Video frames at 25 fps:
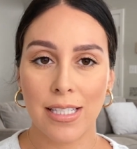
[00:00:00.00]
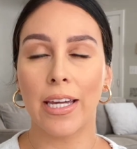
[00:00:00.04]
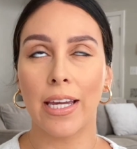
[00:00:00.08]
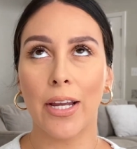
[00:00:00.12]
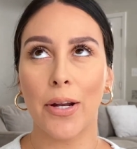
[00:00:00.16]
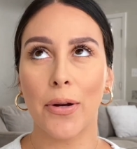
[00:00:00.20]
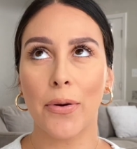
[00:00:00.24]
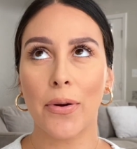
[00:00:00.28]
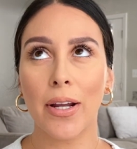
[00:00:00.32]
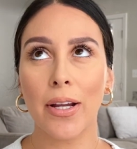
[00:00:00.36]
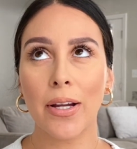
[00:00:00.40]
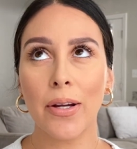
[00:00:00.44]

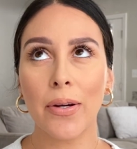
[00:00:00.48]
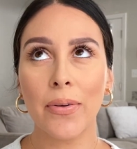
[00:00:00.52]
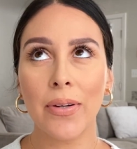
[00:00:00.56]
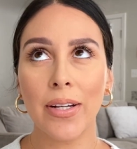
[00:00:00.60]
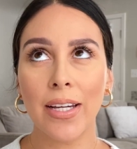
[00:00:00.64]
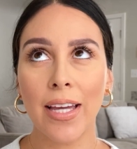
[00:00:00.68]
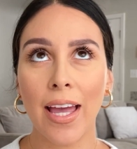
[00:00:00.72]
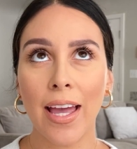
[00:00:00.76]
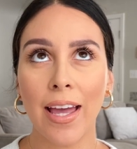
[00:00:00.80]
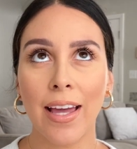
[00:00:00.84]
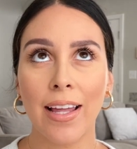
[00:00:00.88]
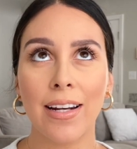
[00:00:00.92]
Here I go
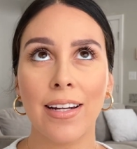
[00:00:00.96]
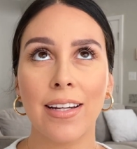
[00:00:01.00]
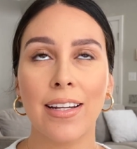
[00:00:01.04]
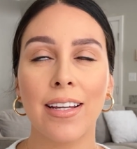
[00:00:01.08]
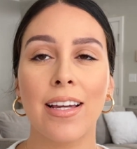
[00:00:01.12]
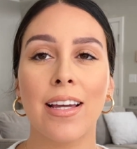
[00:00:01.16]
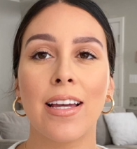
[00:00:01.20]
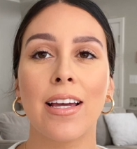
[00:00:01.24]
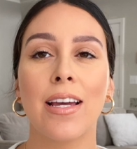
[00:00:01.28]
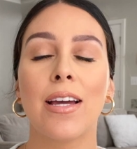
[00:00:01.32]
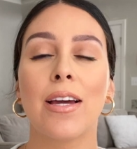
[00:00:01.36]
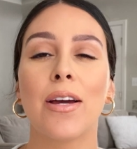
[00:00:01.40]
again,
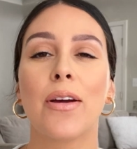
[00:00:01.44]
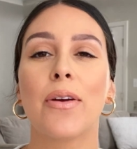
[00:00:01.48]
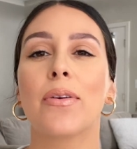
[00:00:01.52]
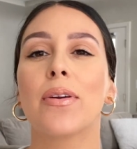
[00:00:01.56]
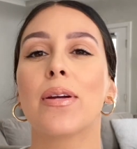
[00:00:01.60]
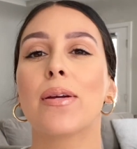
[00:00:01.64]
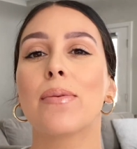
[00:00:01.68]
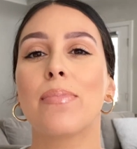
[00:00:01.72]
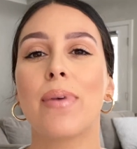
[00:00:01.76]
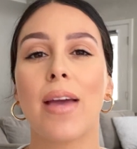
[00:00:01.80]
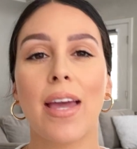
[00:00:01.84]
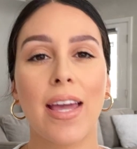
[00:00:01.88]

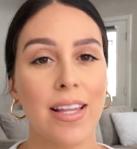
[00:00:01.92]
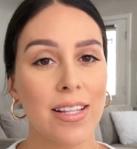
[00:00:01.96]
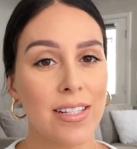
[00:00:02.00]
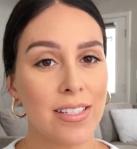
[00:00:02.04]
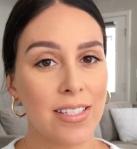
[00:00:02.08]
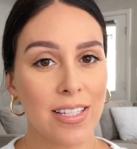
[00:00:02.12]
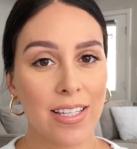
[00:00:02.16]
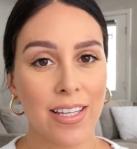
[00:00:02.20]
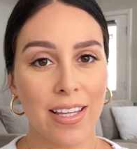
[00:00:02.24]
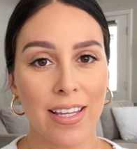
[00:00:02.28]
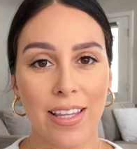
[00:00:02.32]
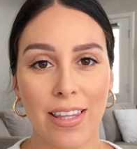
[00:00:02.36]

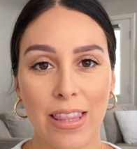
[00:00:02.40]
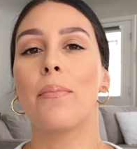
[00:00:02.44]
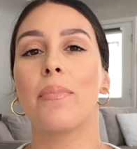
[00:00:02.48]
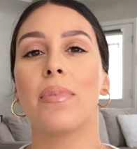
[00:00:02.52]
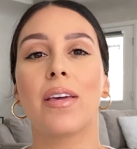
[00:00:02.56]
repainting,